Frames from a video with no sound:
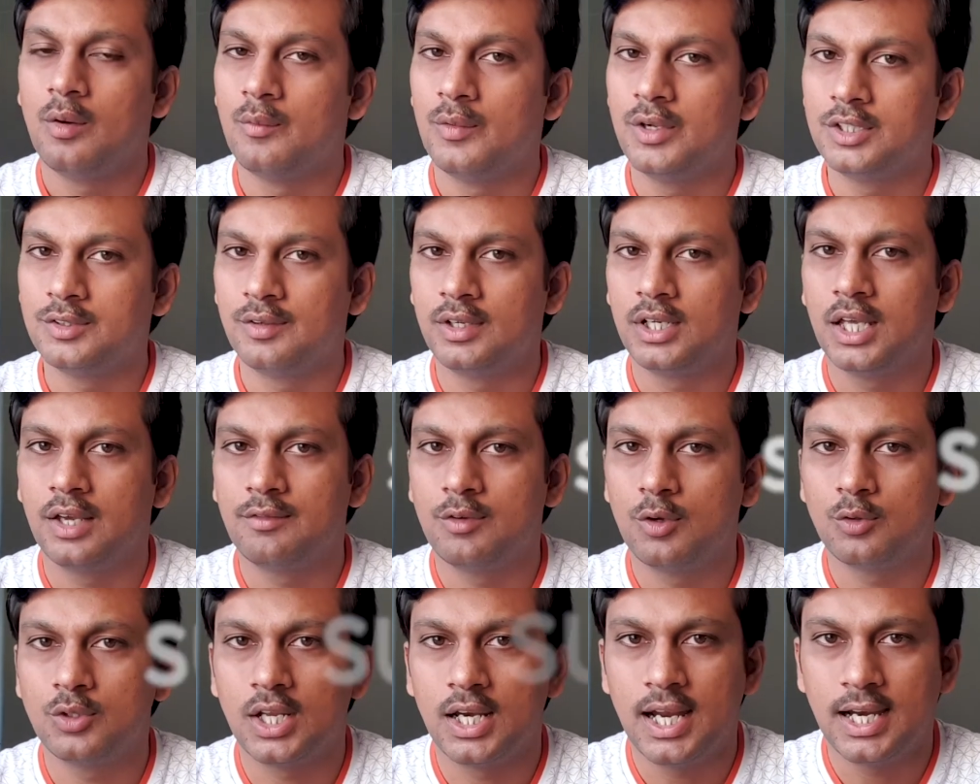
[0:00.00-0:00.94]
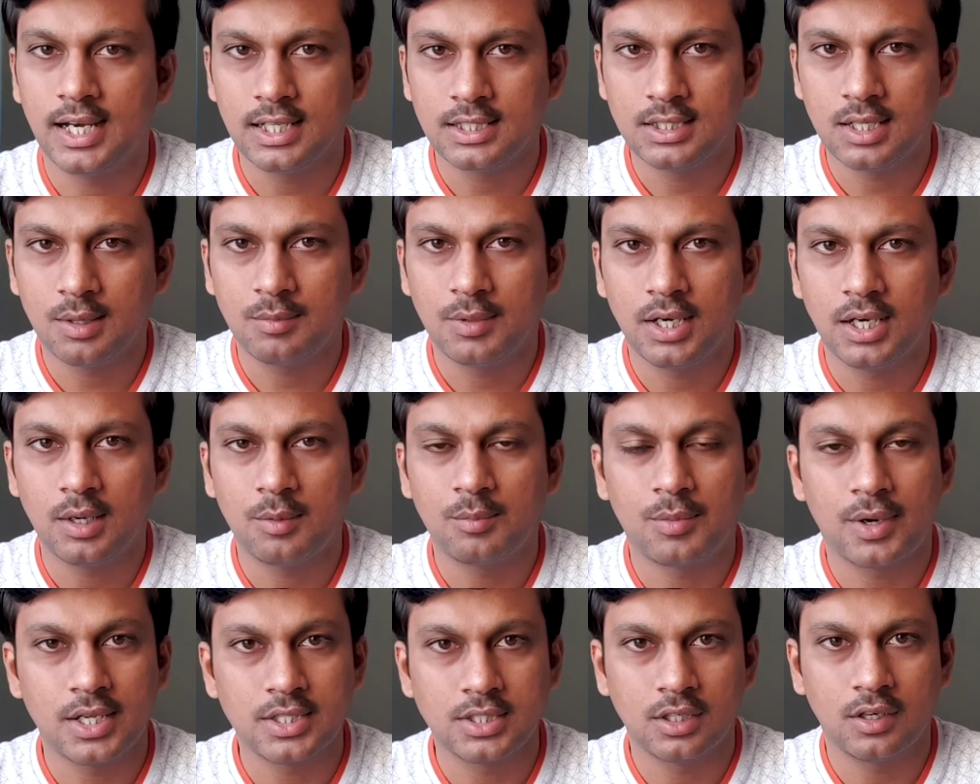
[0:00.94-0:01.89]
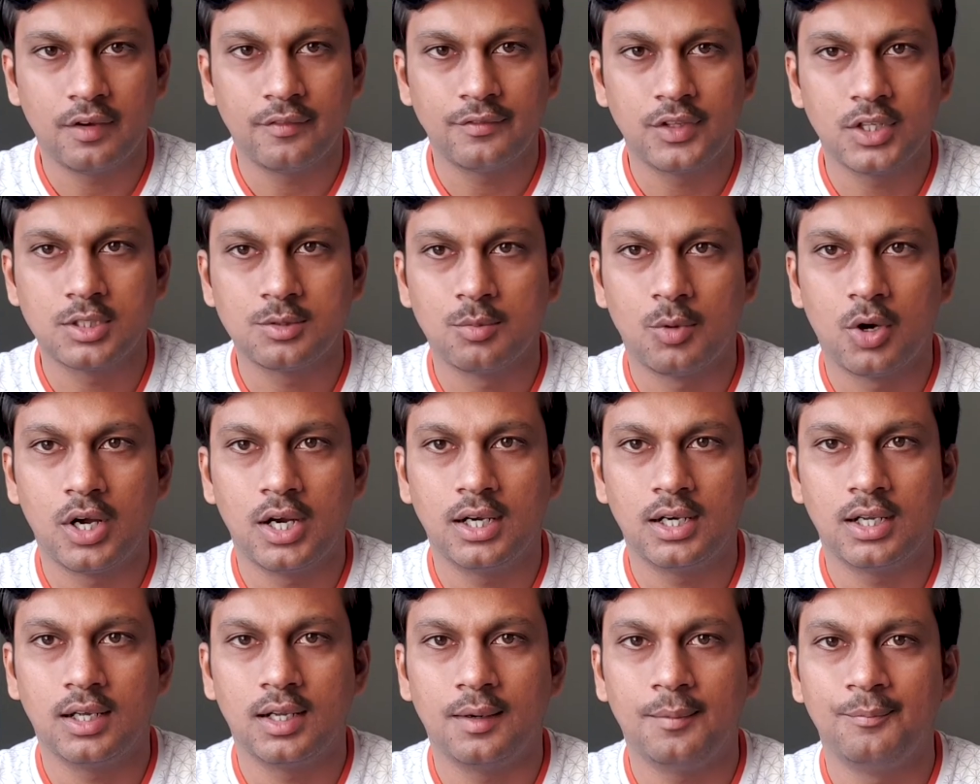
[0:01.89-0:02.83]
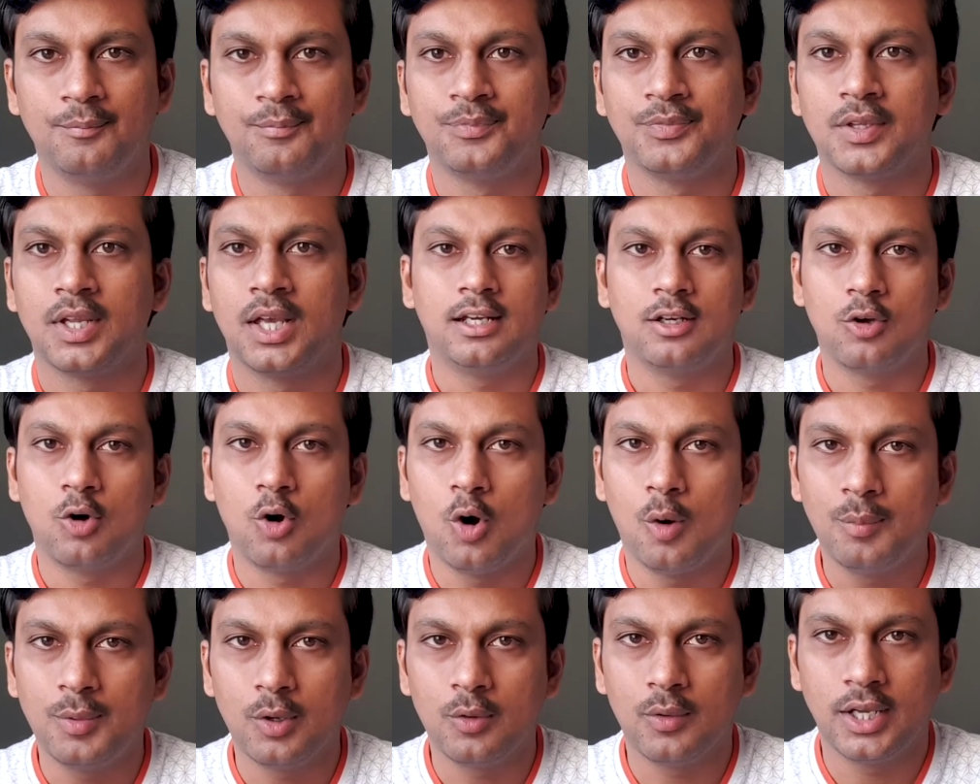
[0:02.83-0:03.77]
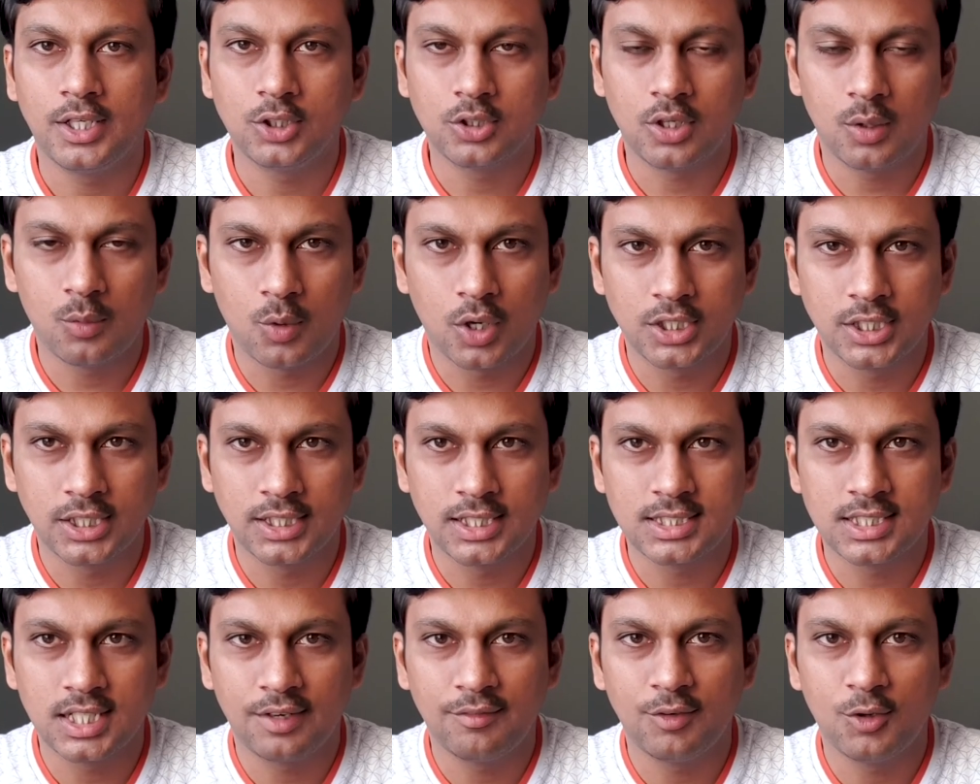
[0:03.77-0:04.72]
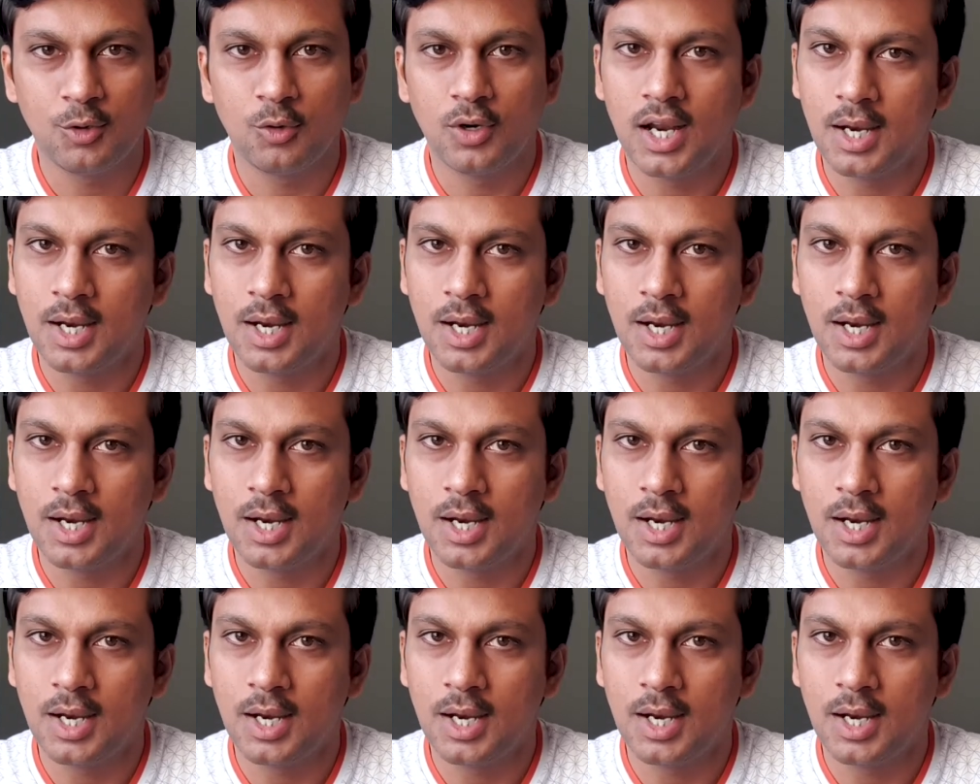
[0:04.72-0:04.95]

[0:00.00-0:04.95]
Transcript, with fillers: which will give you the latest updated pricing of this monitor and hope you enjoyed watching this review.